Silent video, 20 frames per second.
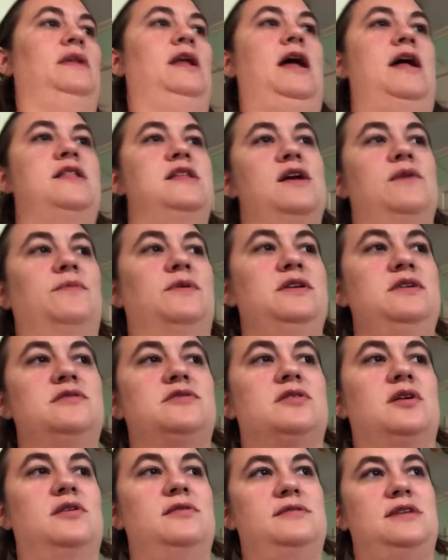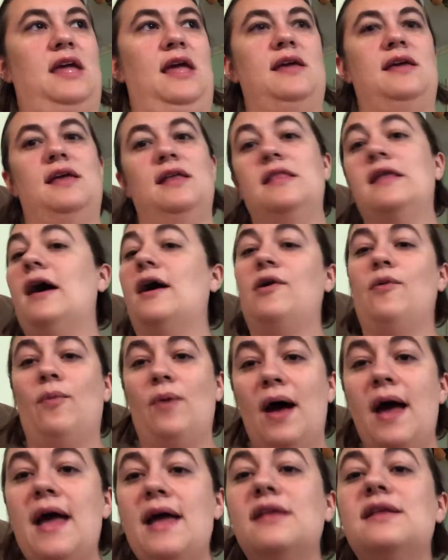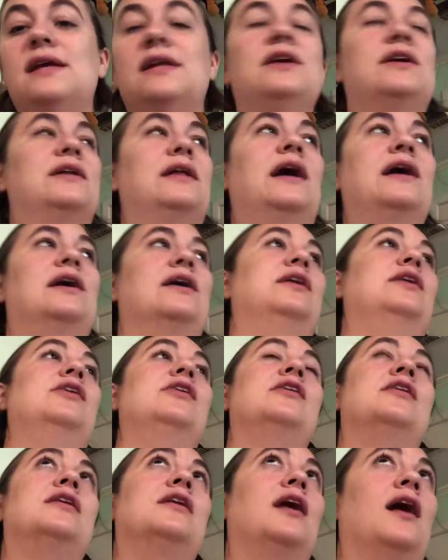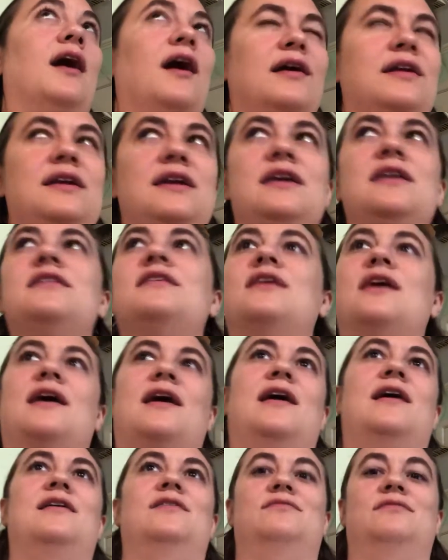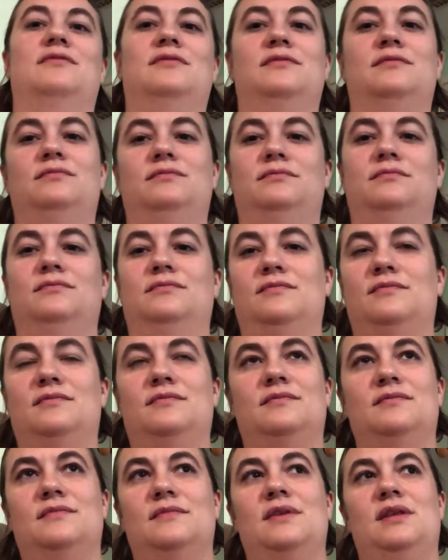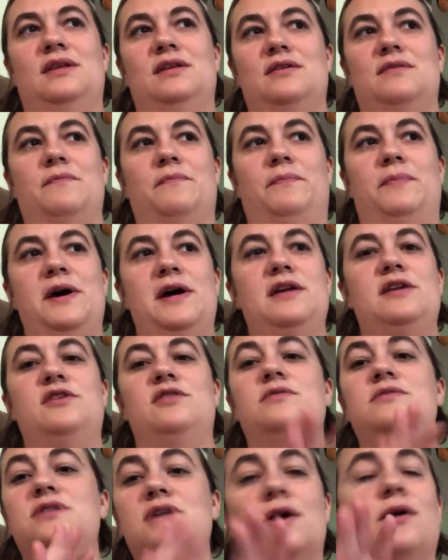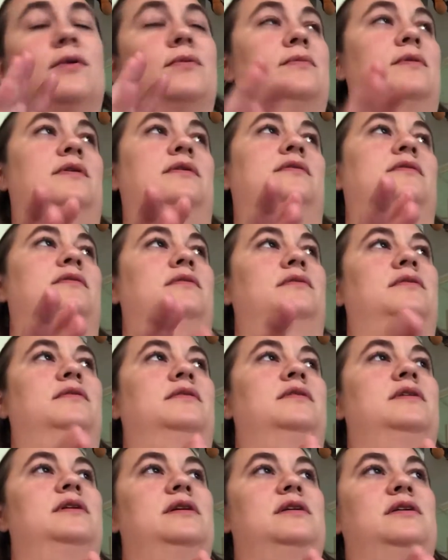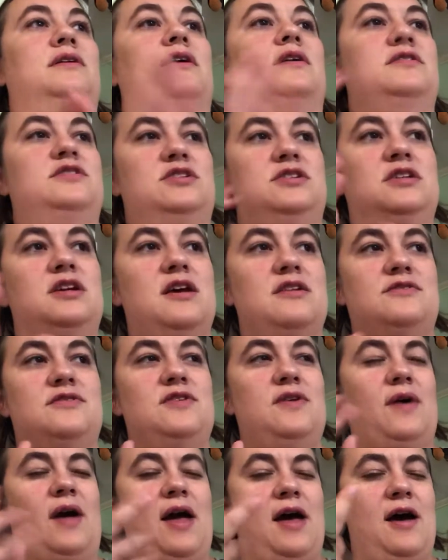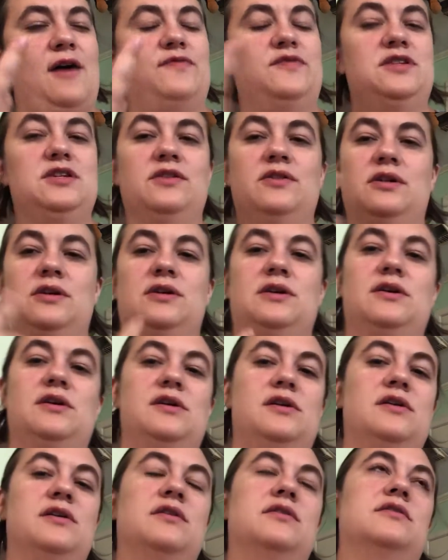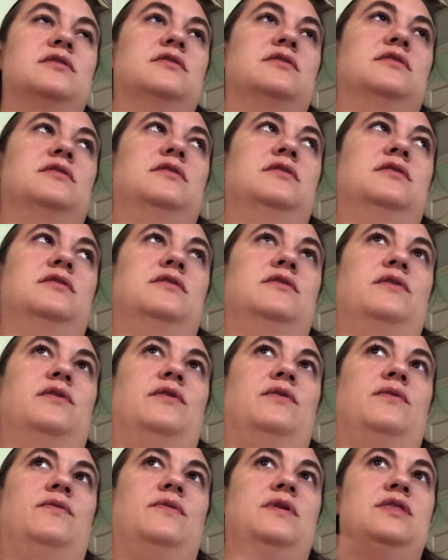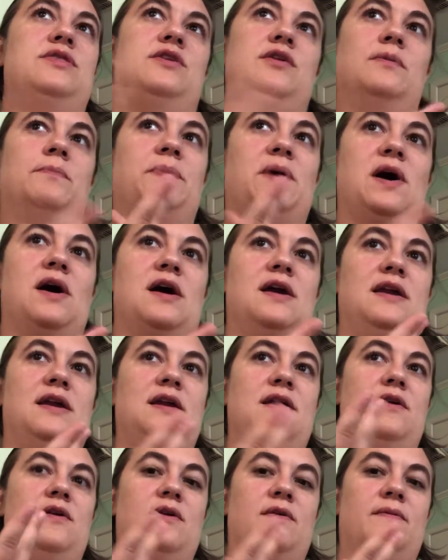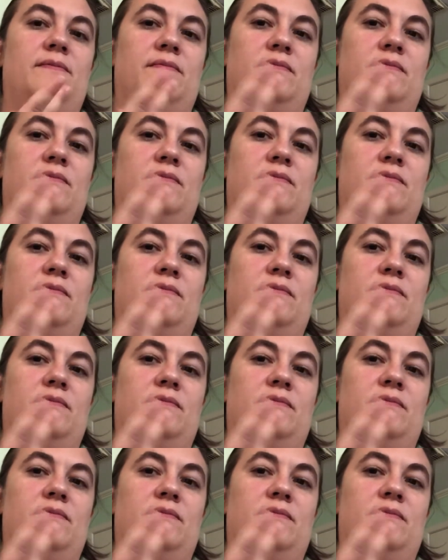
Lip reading: And then when you start taking that away, then you're like, oh, I need that. But you don't. It's just you have to learn with your body